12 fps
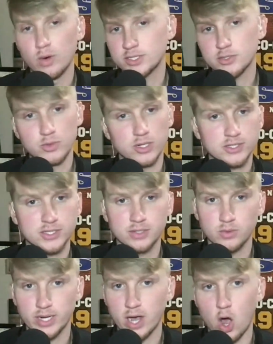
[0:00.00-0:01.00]
Russell
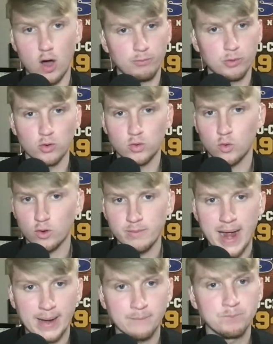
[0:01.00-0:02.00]
Wilson, all-pro
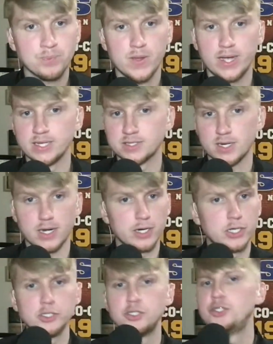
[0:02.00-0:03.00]
quarterback, has
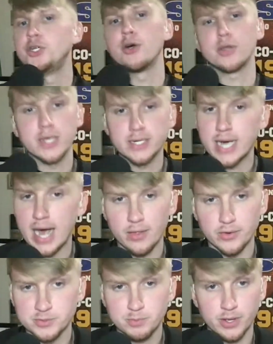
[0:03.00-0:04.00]
a gajillion
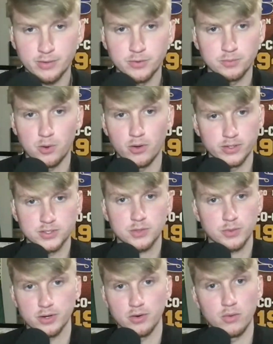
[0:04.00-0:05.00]
dollars playing football in
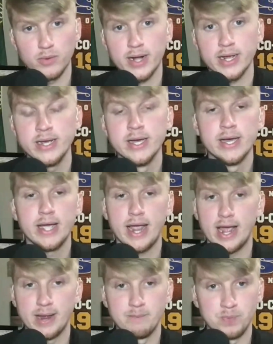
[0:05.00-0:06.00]
his career already,
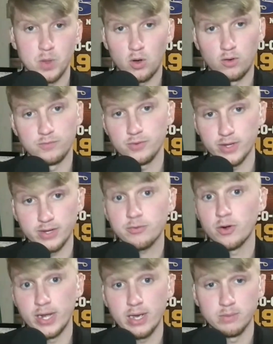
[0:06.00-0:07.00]
and
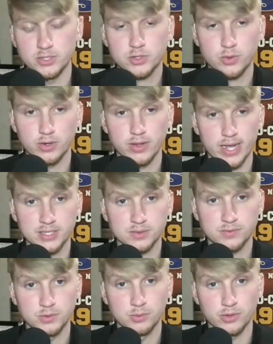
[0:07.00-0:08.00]
hopefully for him, his career
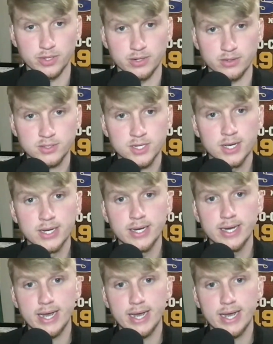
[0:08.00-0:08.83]
lasts a few more years.